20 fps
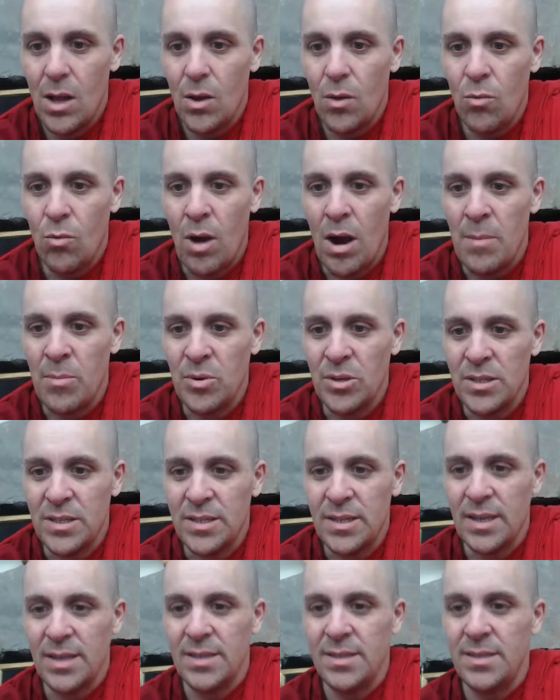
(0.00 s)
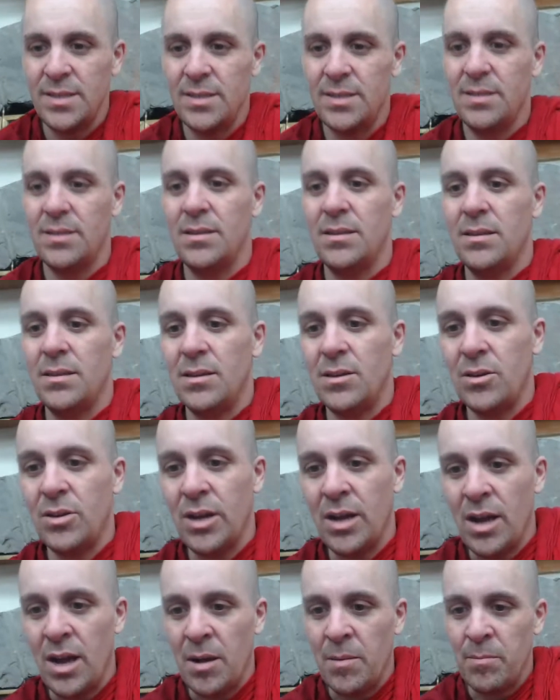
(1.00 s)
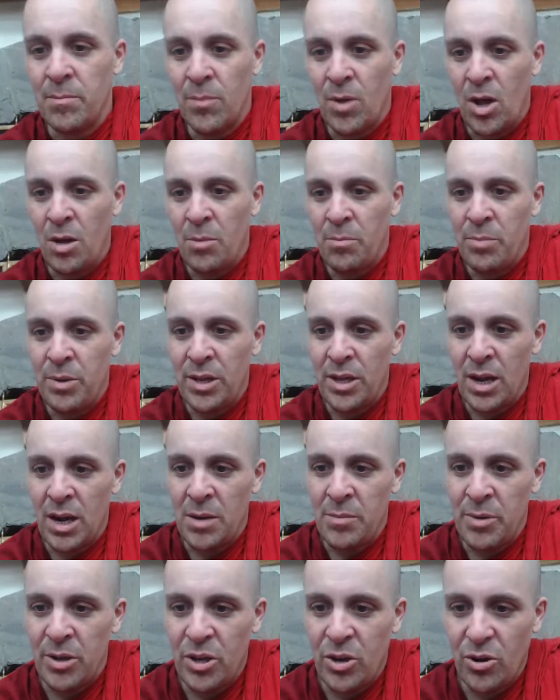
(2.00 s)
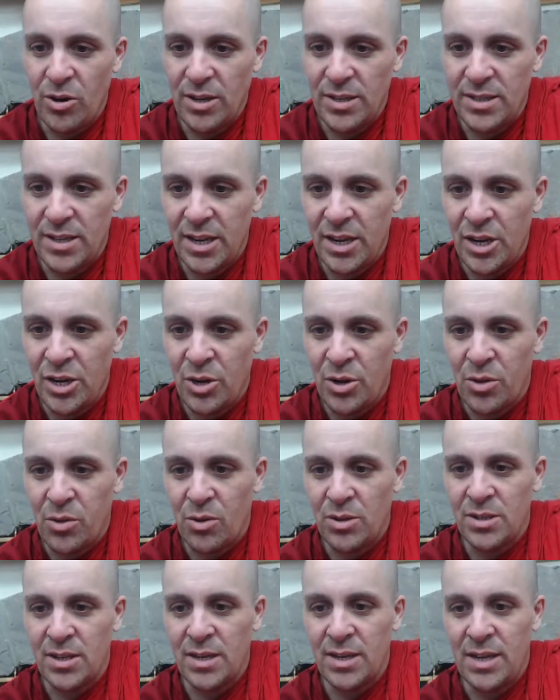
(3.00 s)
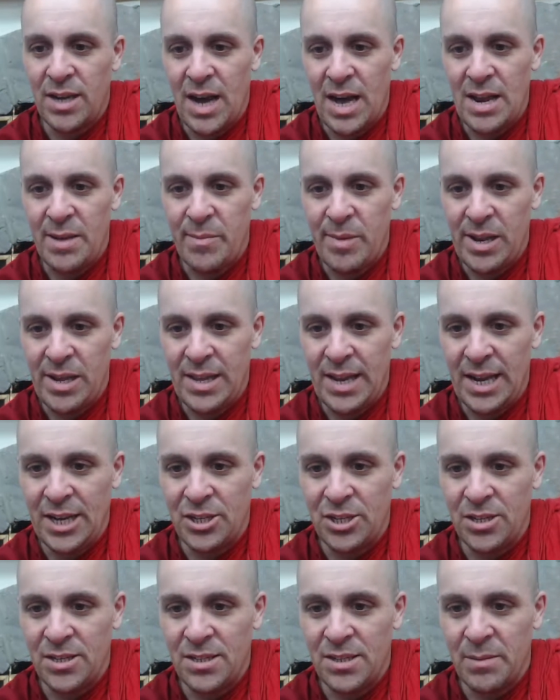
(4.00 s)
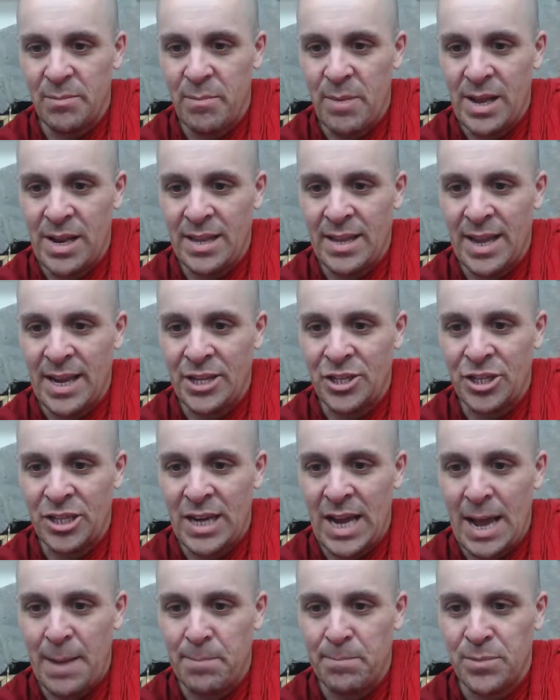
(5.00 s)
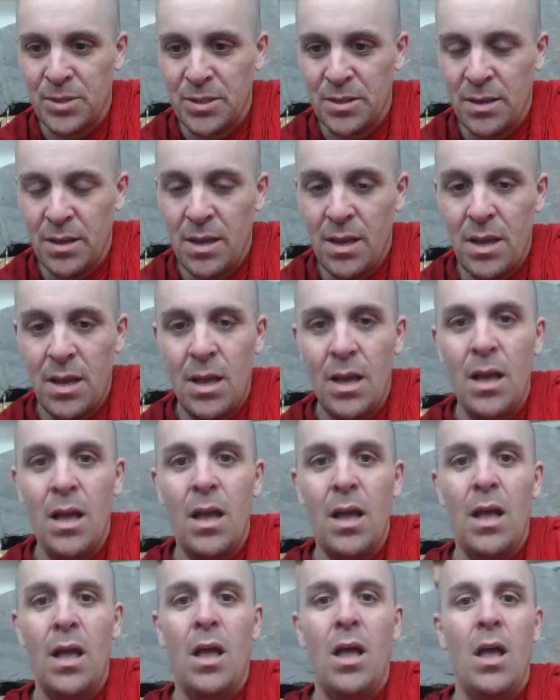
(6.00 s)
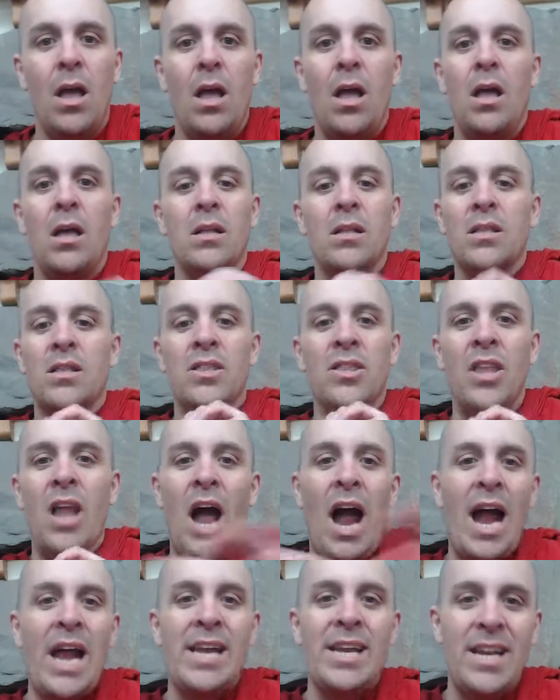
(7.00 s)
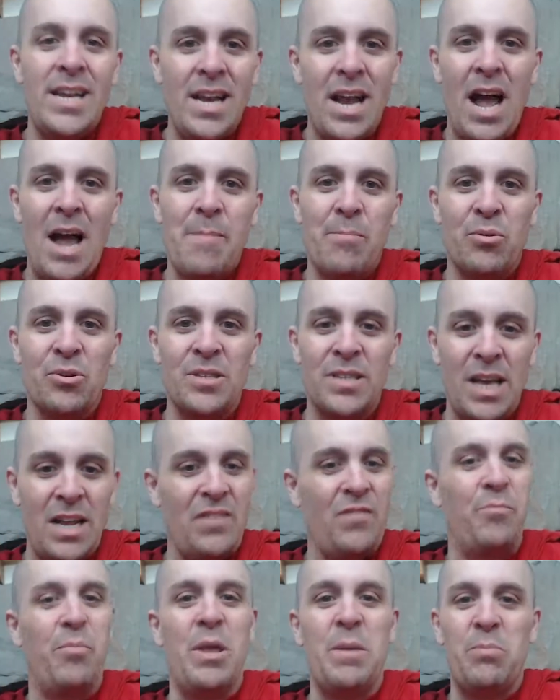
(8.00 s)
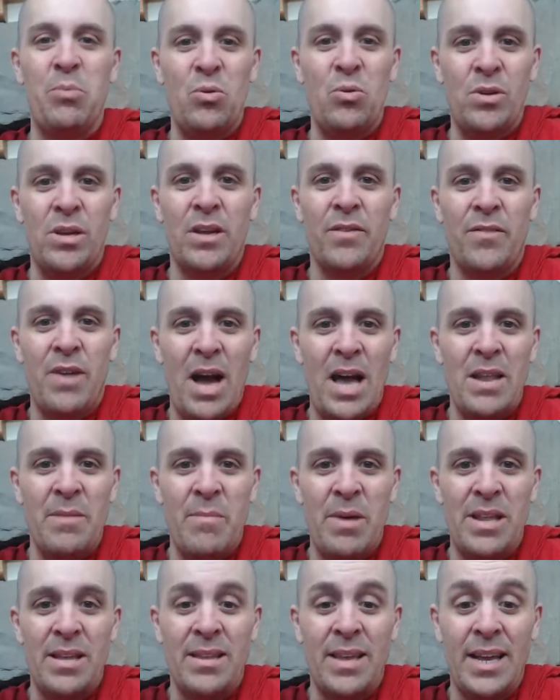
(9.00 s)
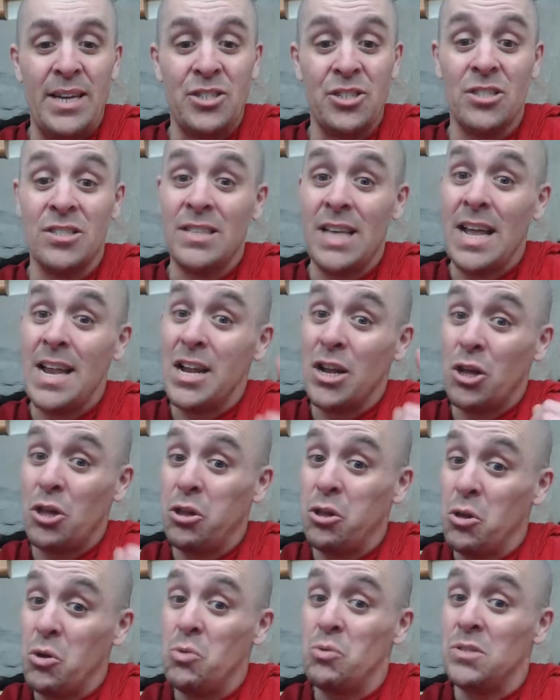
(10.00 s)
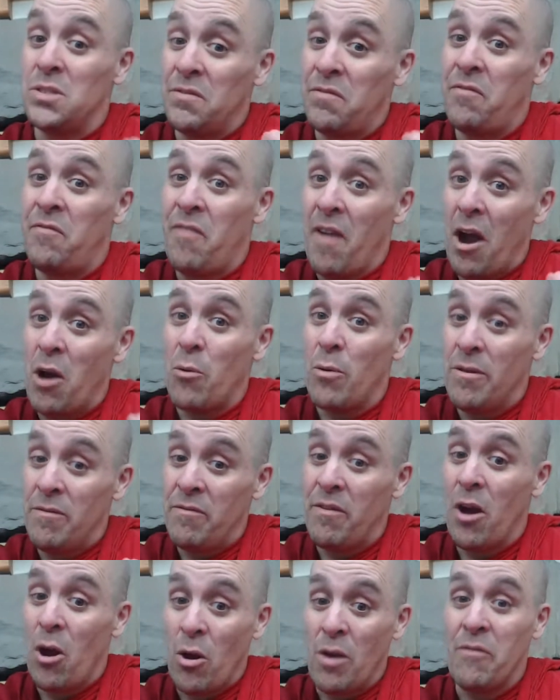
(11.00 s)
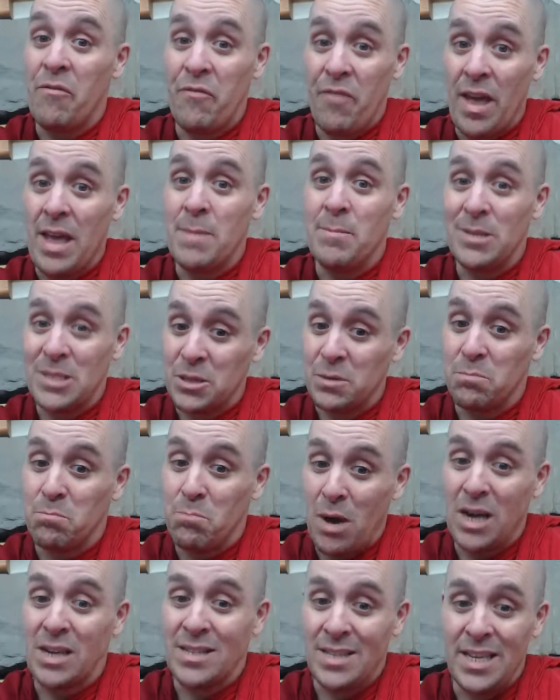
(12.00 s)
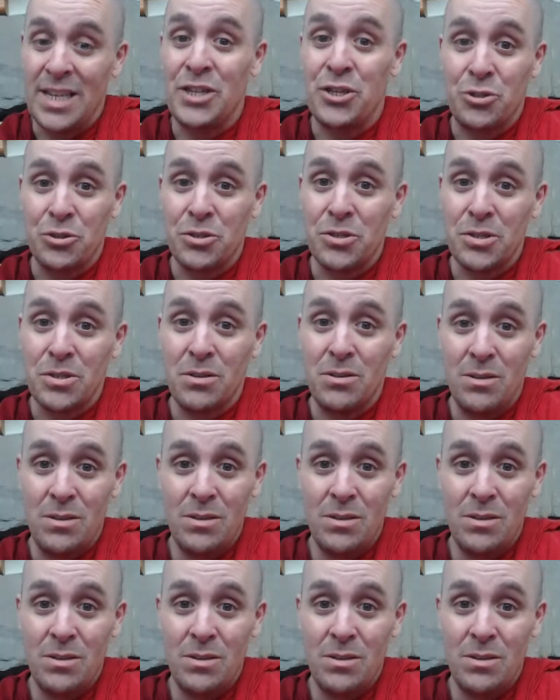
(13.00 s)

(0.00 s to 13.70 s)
Robert says, "Okay, I'd be curious to hear your thoughts on guided meditations and meditation apps." 99% of people who give guided meditations, that includes very, very famous monk teachers.